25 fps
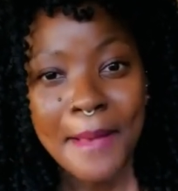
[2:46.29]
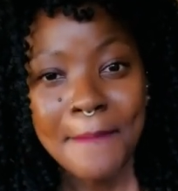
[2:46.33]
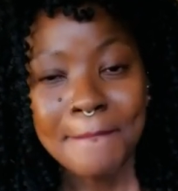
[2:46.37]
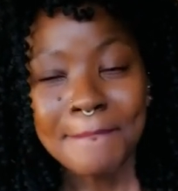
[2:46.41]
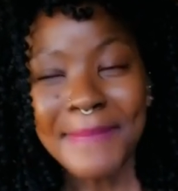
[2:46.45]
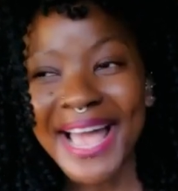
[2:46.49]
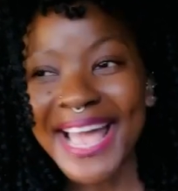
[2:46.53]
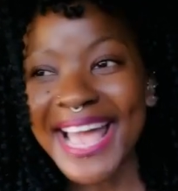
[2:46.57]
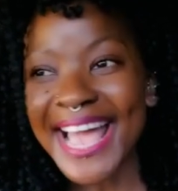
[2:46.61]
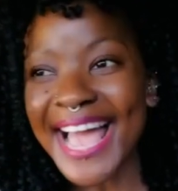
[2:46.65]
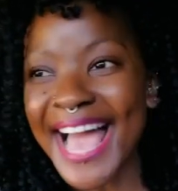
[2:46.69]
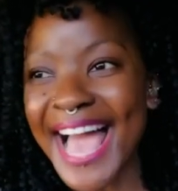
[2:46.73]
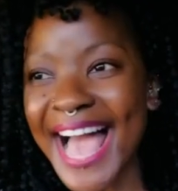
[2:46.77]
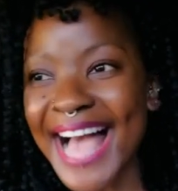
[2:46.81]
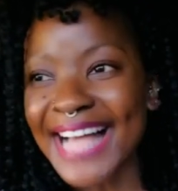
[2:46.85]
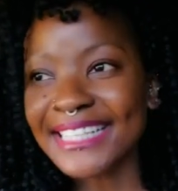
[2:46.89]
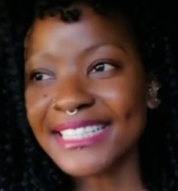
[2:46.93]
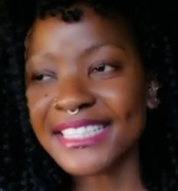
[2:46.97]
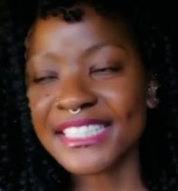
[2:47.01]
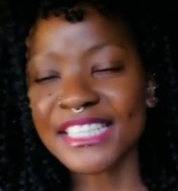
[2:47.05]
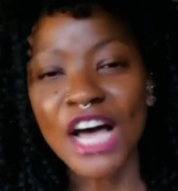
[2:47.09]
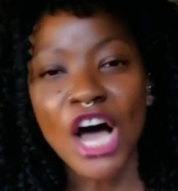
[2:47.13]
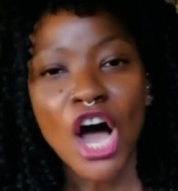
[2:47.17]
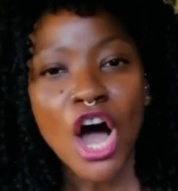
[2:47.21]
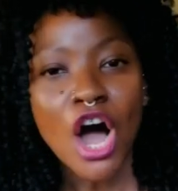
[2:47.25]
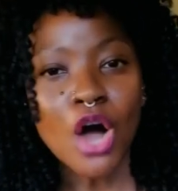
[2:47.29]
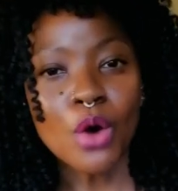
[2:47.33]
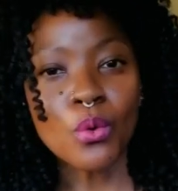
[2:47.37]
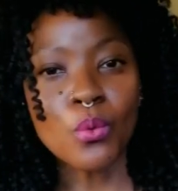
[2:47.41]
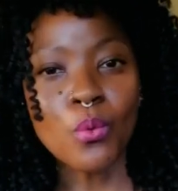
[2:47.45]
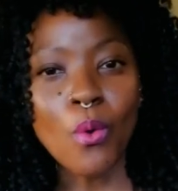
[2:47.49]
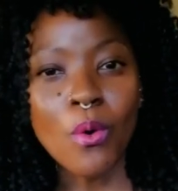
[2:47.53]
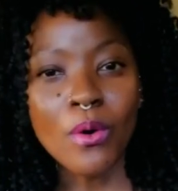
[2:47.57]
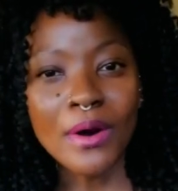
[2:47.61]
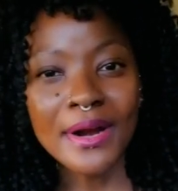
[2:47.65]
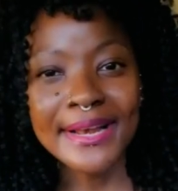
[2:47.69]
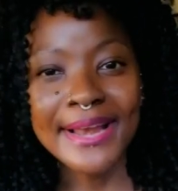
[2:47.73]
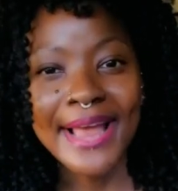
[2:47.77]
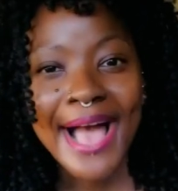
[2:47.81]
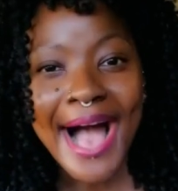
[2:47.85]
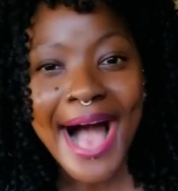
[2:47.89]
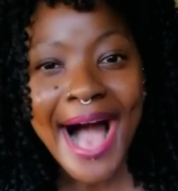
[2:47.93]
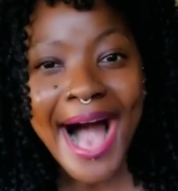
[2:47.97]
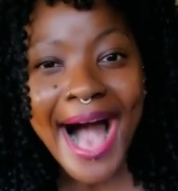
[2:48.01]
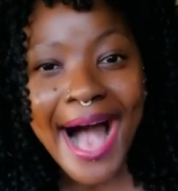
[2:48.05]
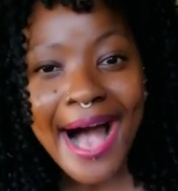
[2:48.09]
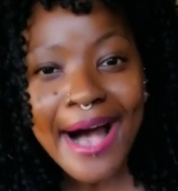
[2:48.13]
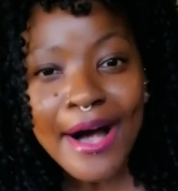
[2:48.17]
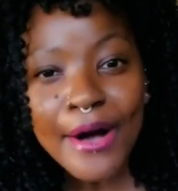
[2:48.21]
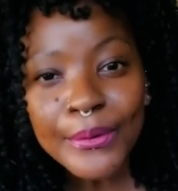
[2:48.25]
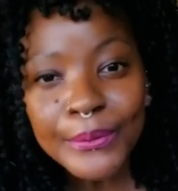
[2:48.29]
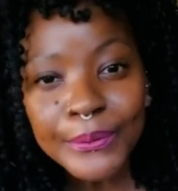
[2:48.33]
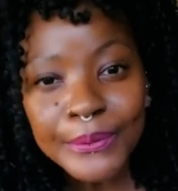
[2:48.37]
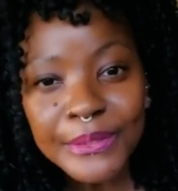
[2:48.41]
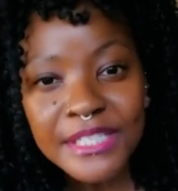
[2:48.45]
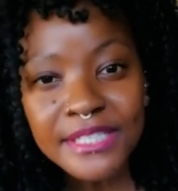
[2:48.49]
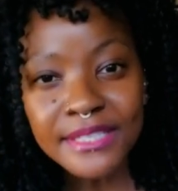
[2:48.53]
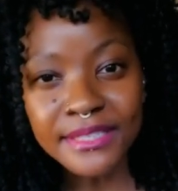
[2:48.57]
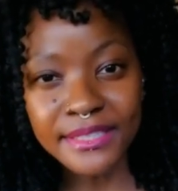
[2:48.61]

My hands are worn out.